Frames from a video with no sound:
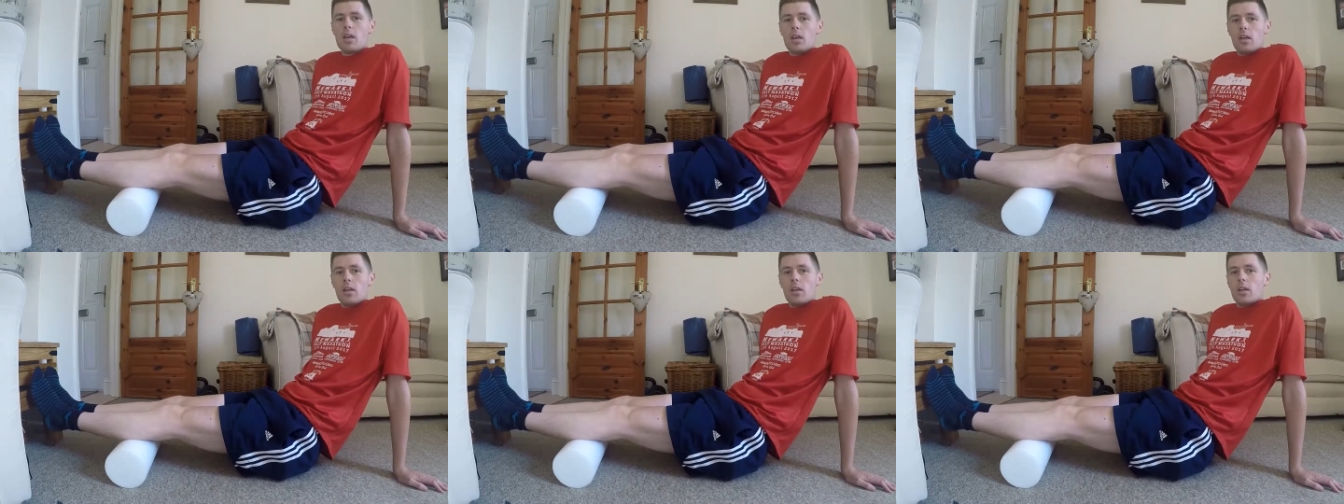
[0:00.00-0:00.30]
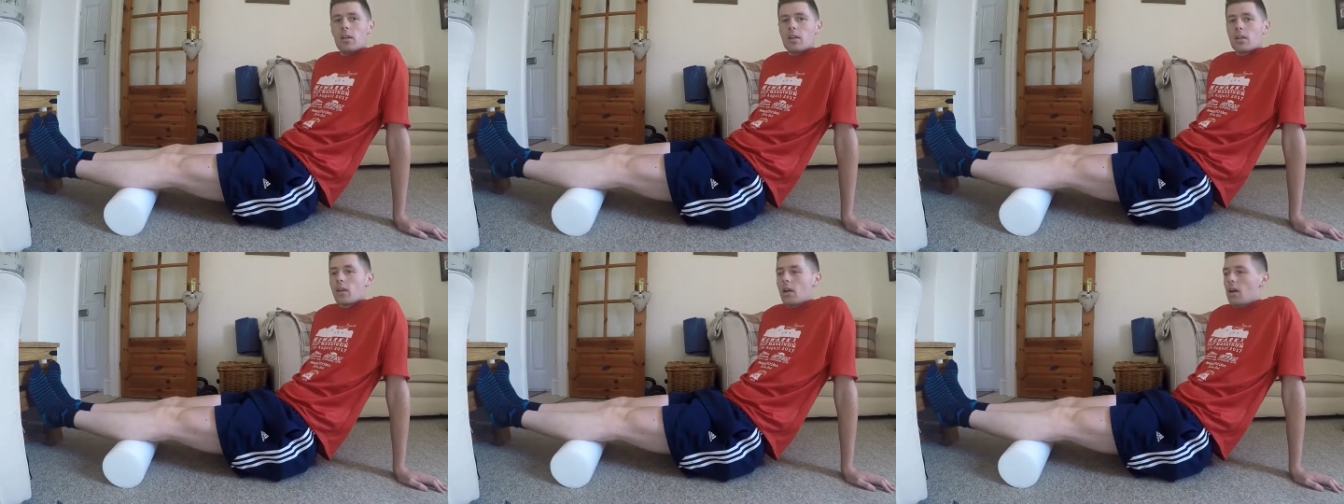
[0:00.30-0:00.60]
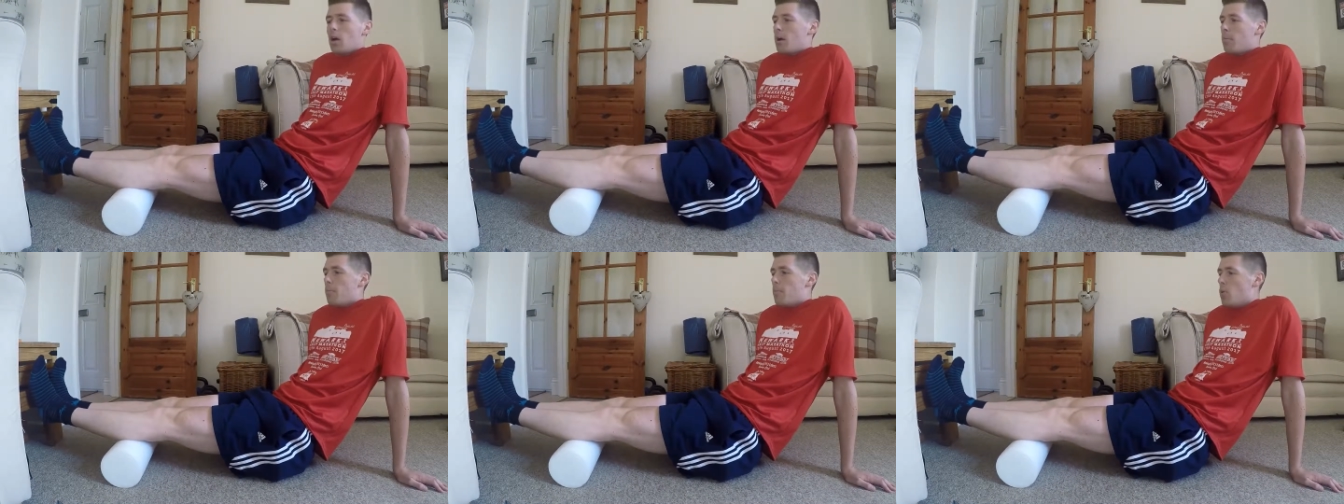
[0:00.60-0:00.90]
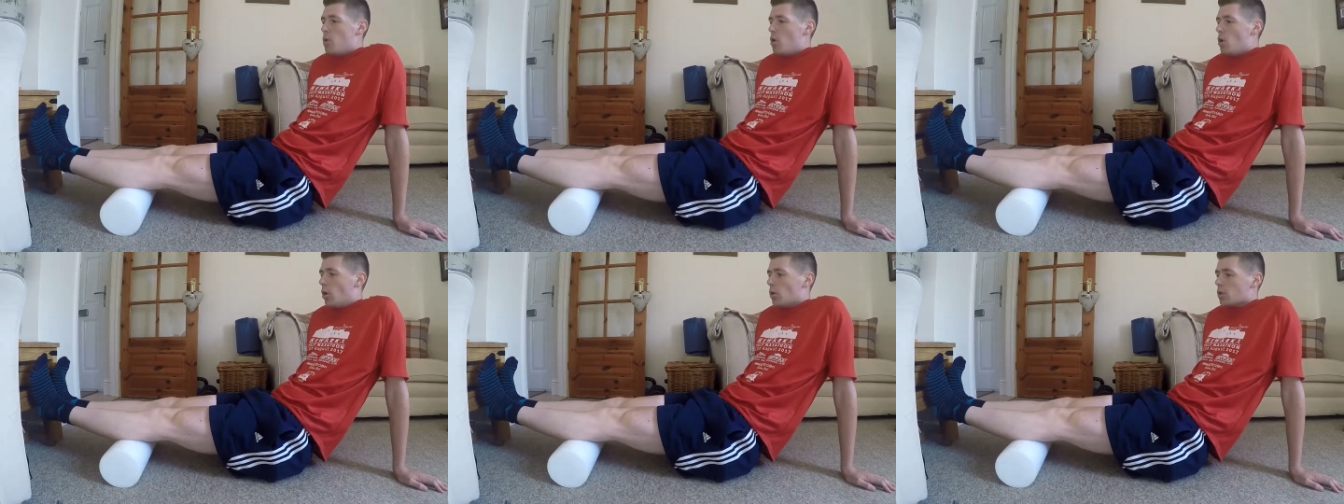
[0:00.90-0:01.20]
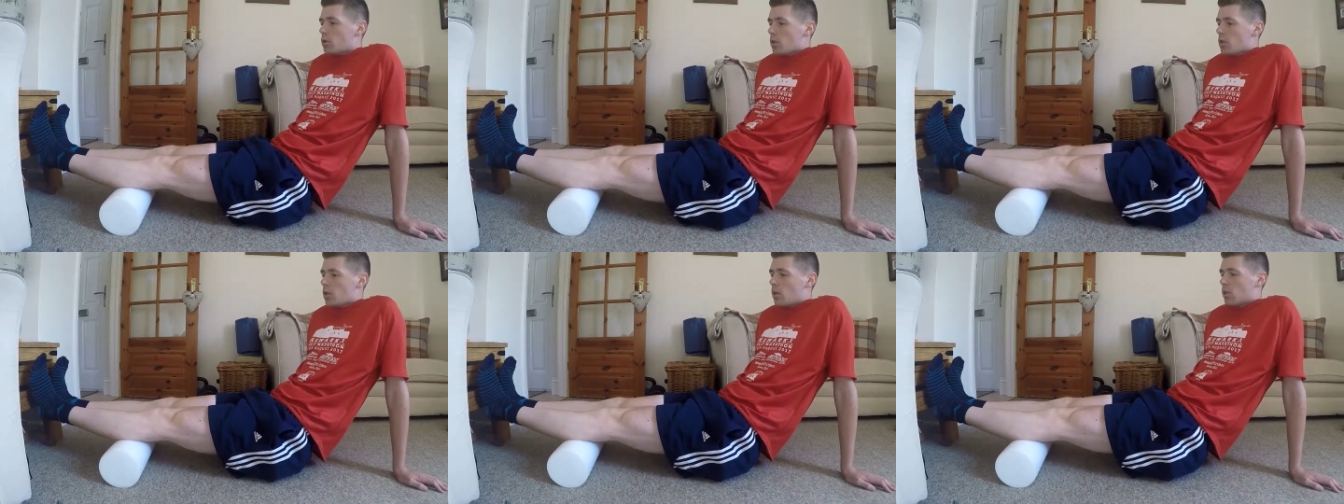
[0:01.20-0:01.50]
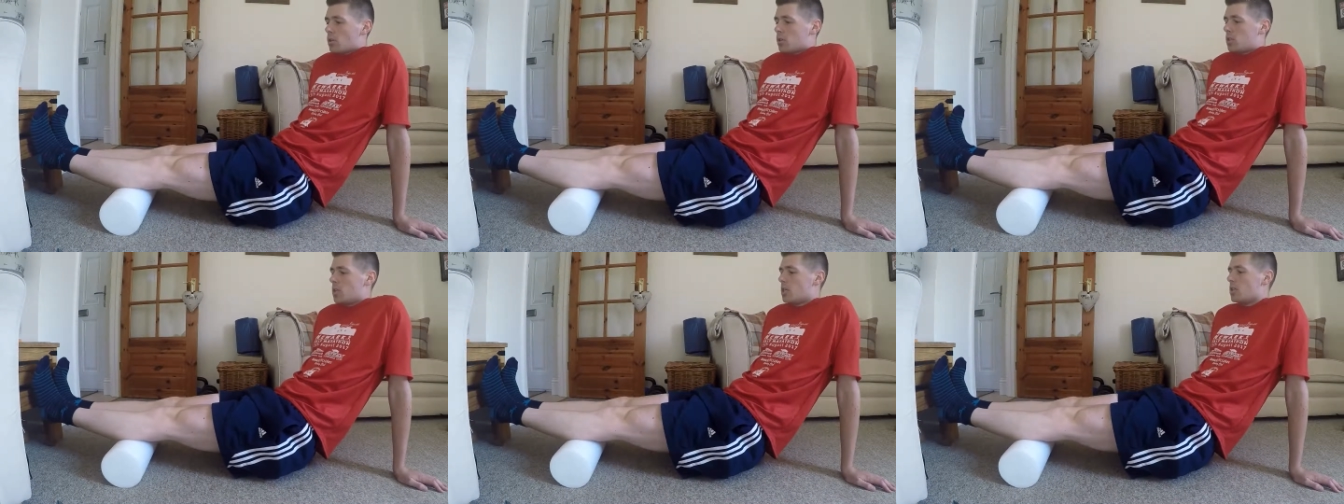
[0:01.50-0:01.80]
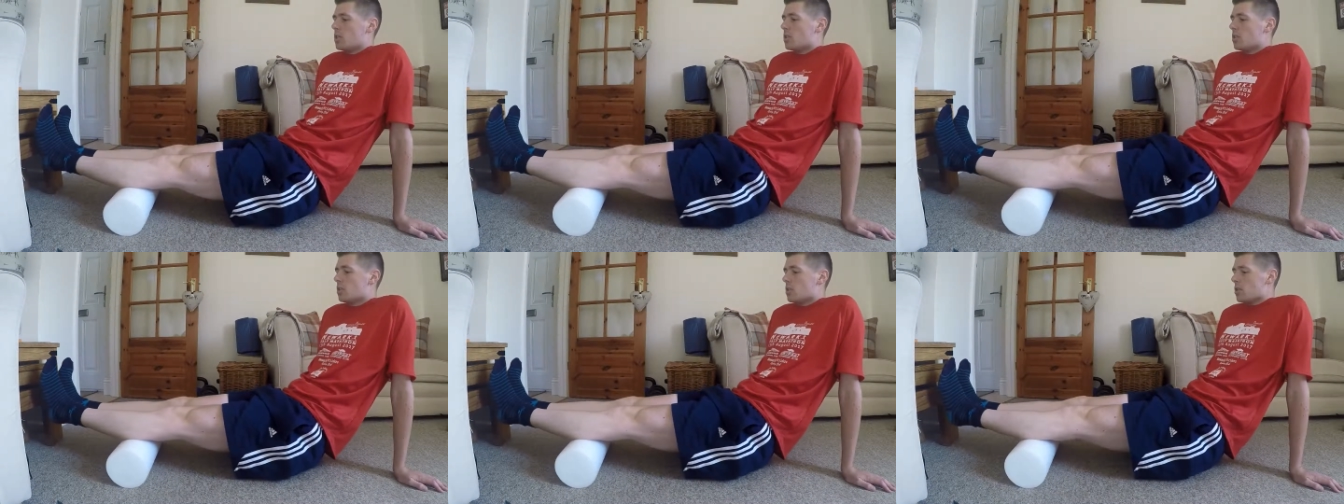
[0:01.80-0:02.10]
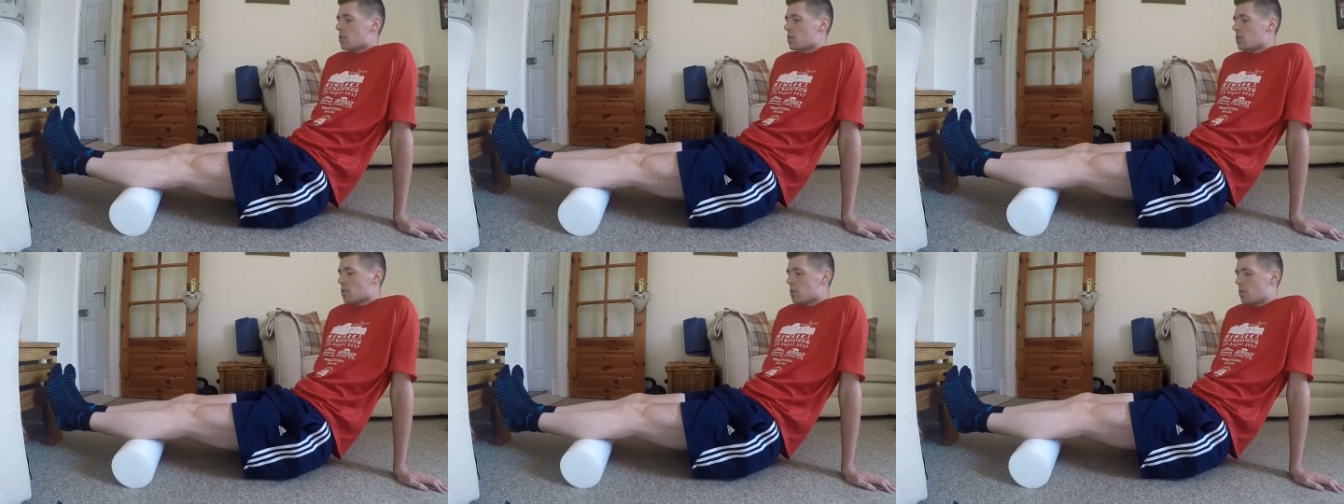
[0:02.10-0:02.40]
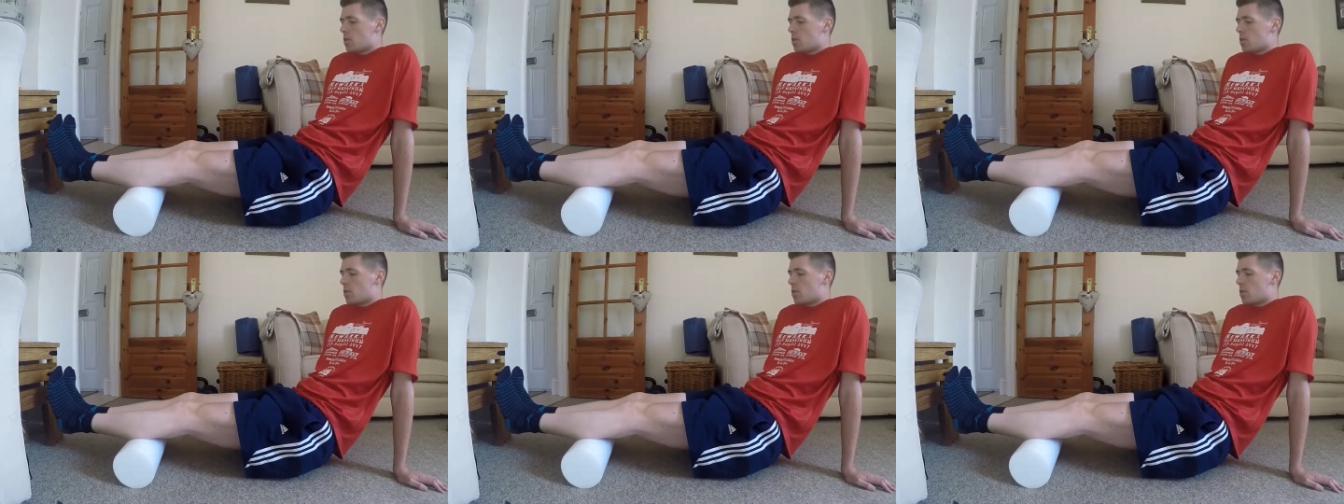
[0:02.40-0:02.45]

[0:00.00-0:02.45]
and I'm not consistent.